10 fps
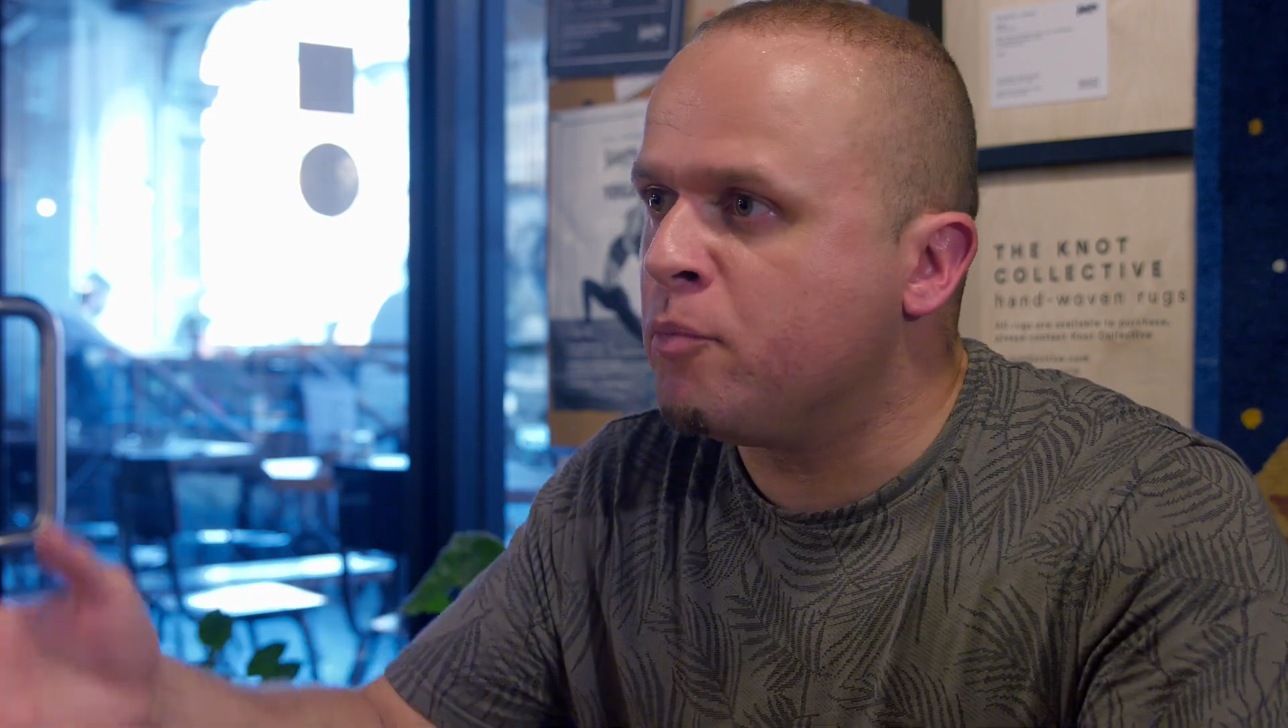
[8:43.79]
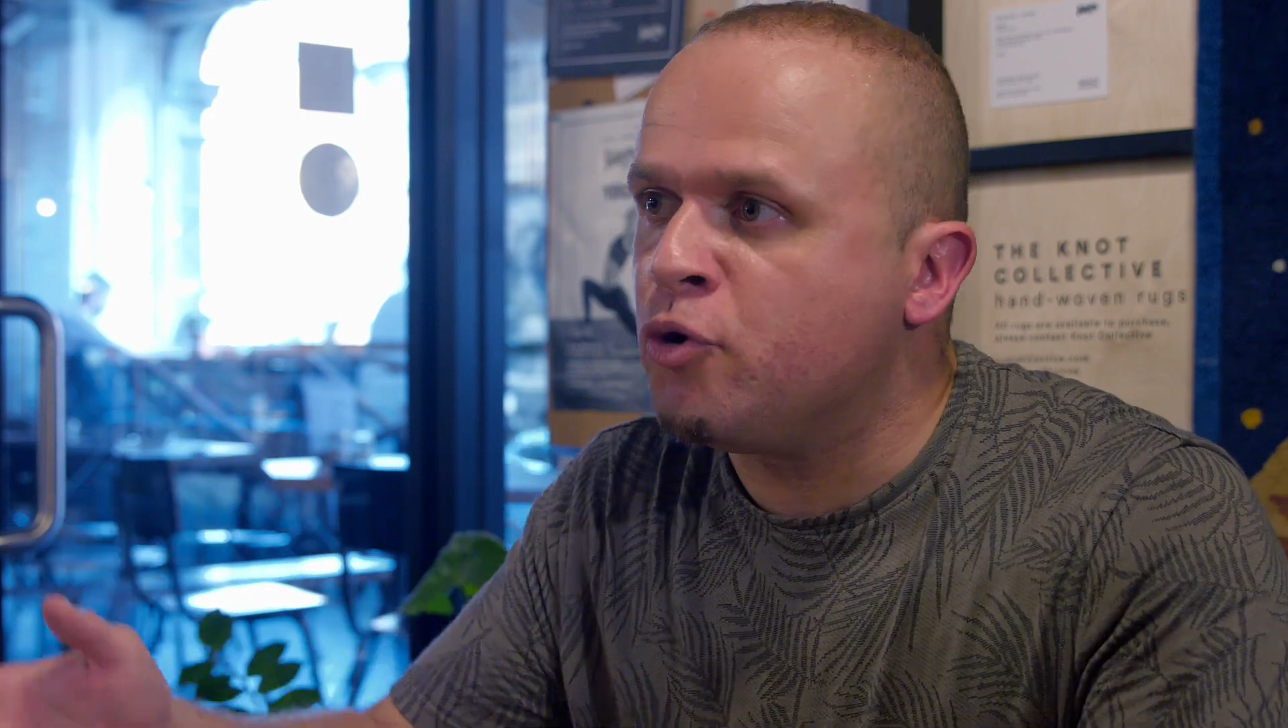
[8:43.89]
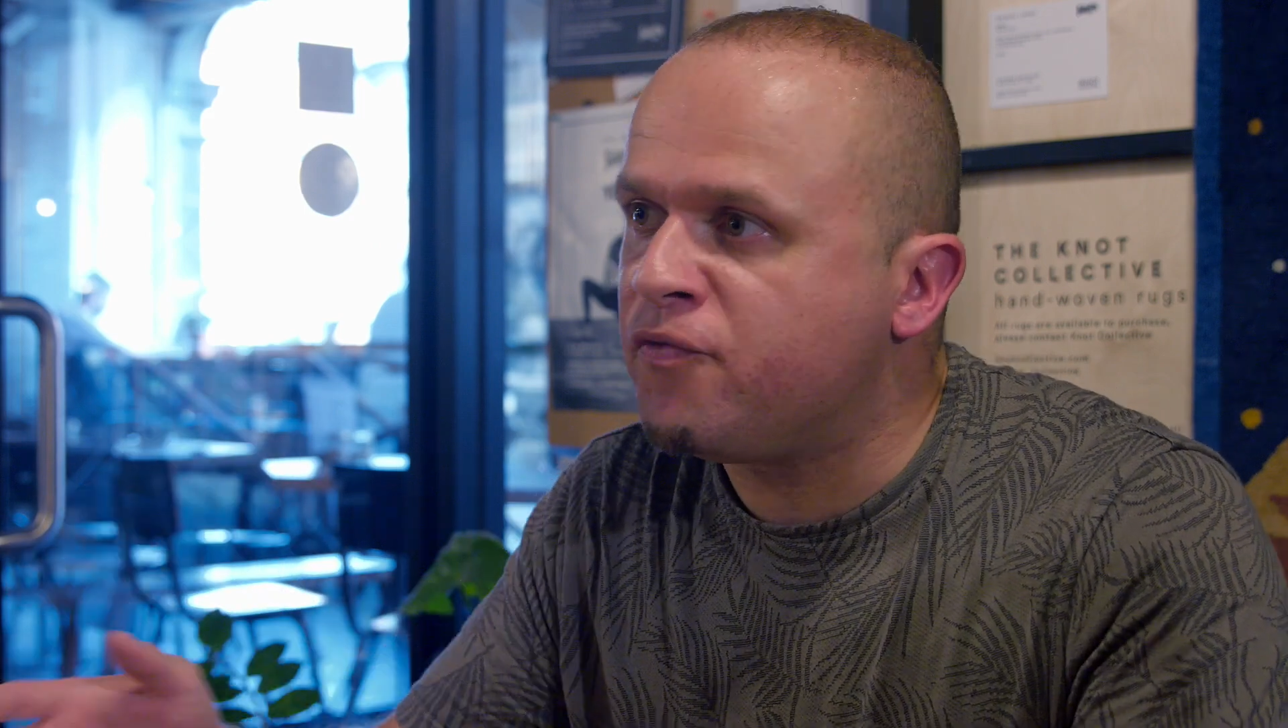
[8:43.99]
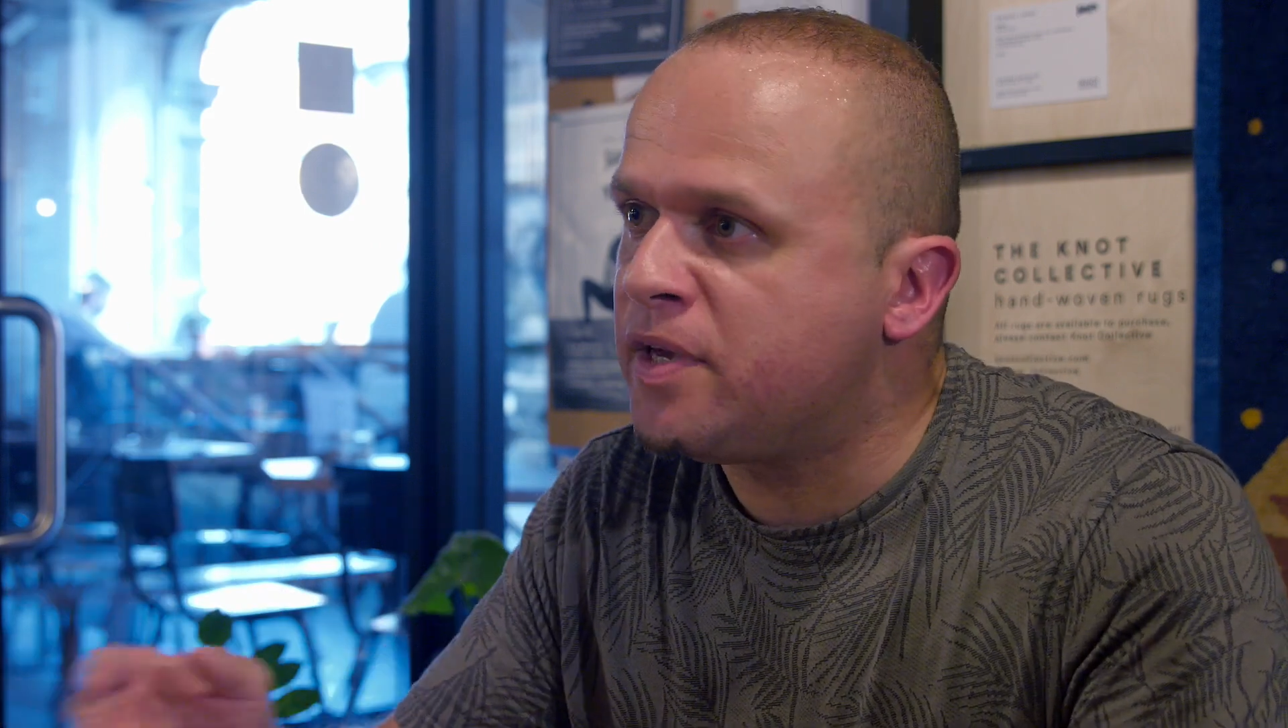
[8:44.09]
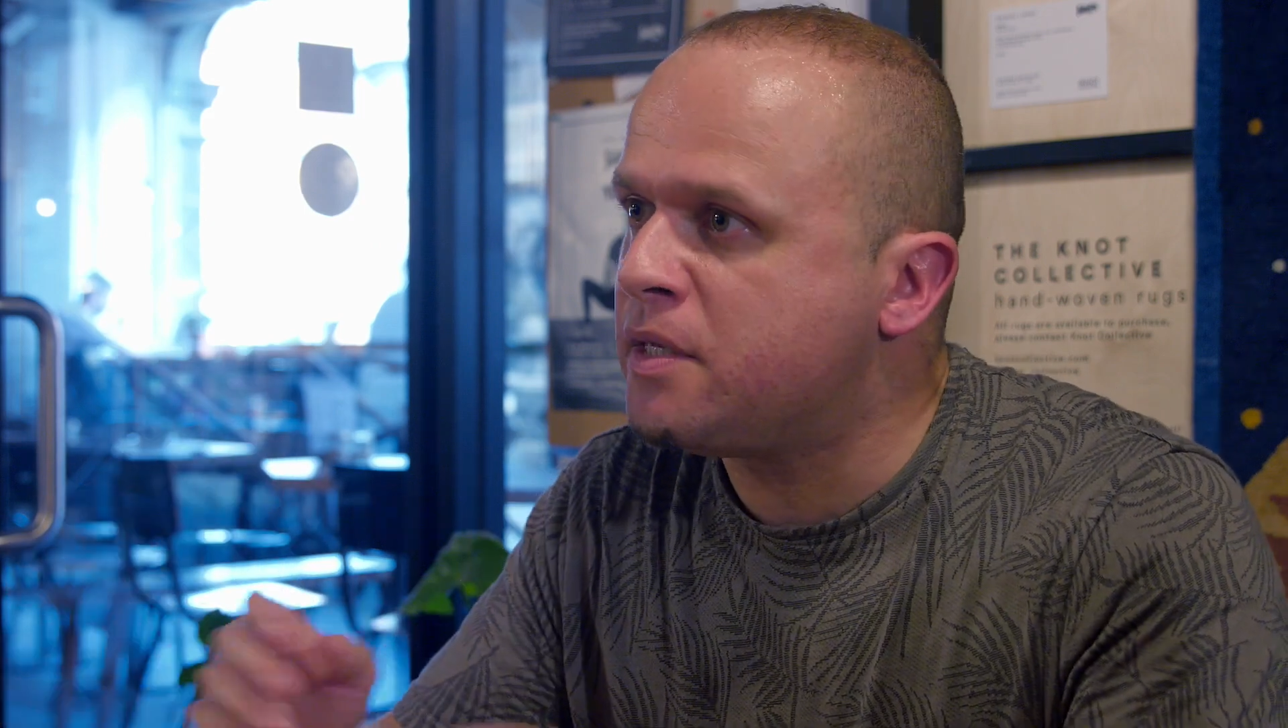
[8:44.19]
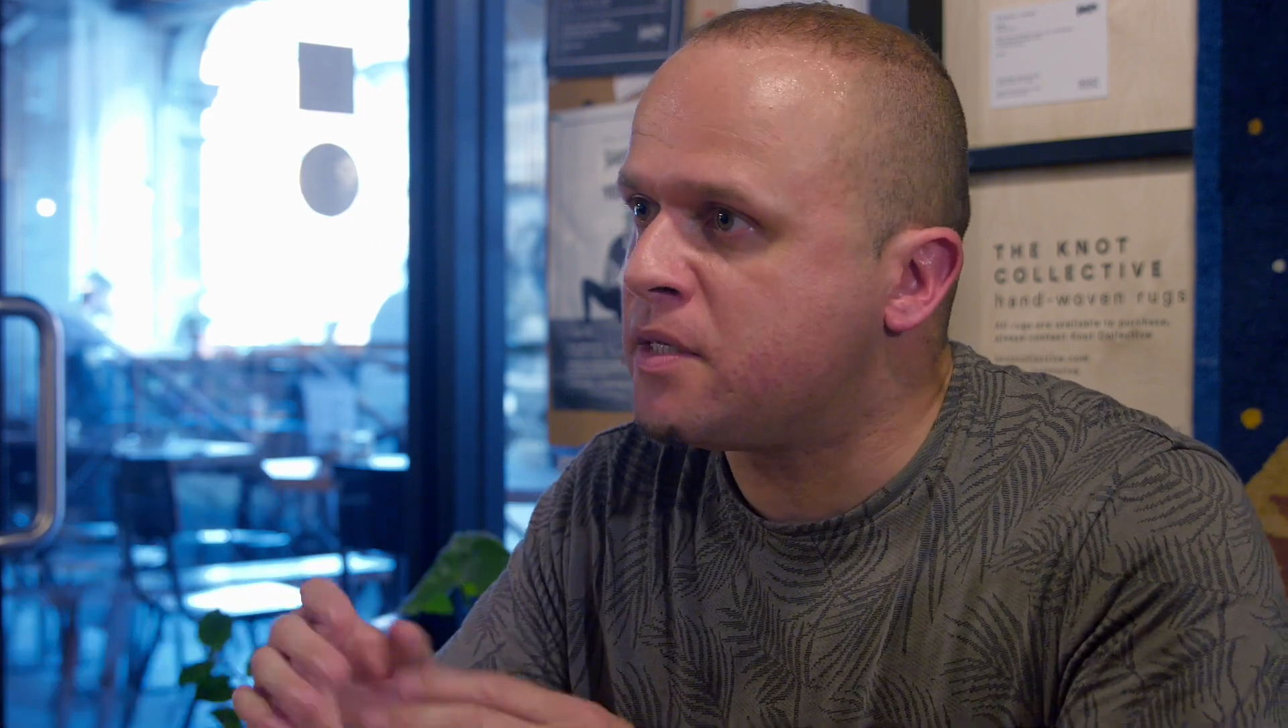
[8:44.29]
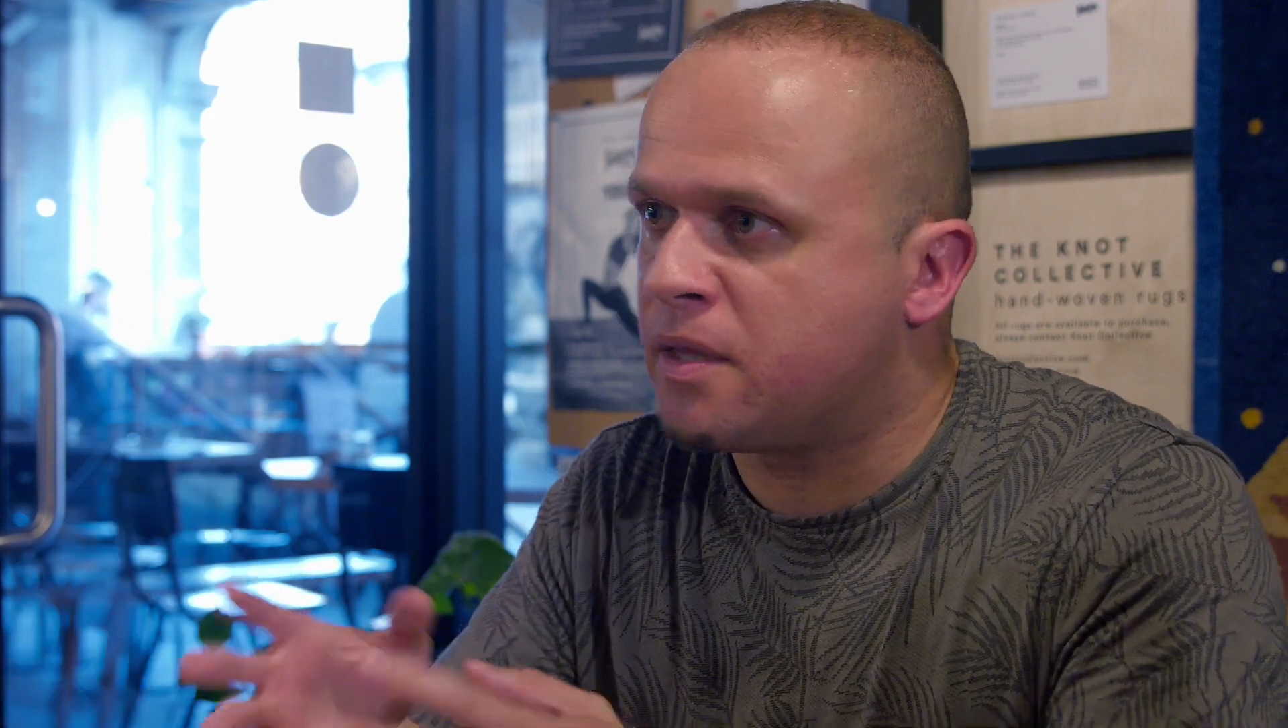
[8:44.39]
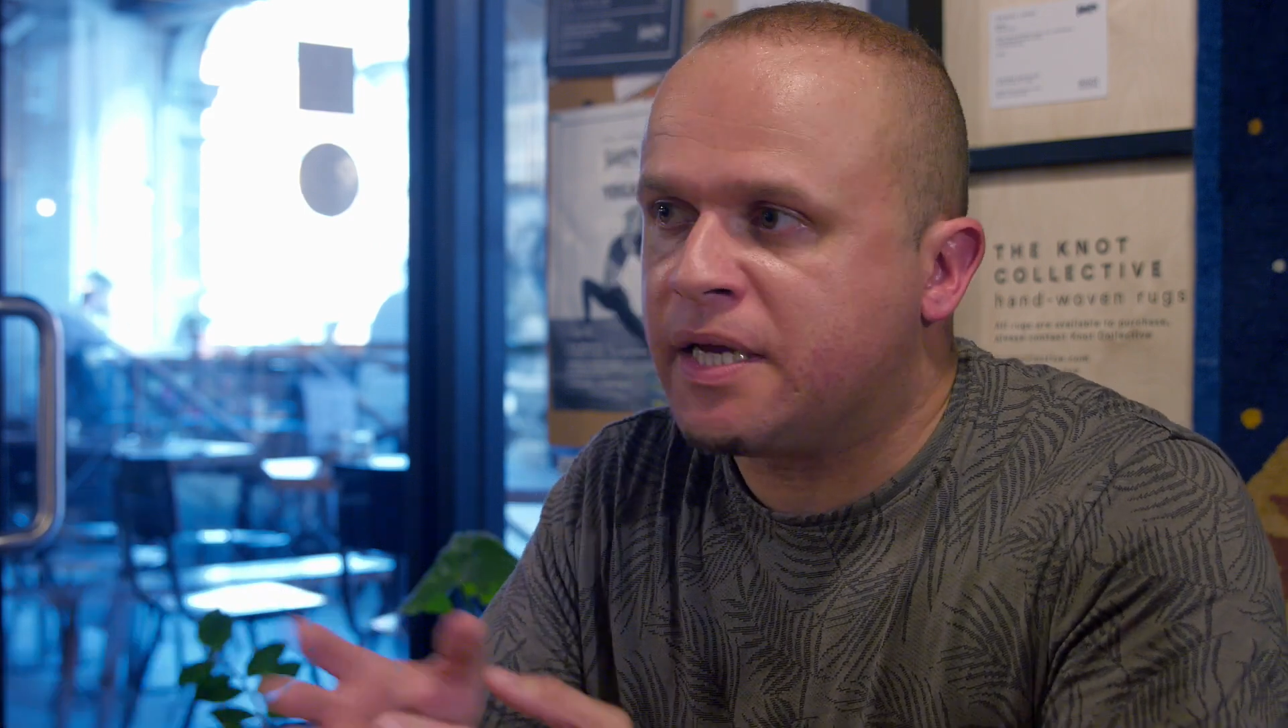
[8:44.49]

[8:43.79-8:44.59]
movies,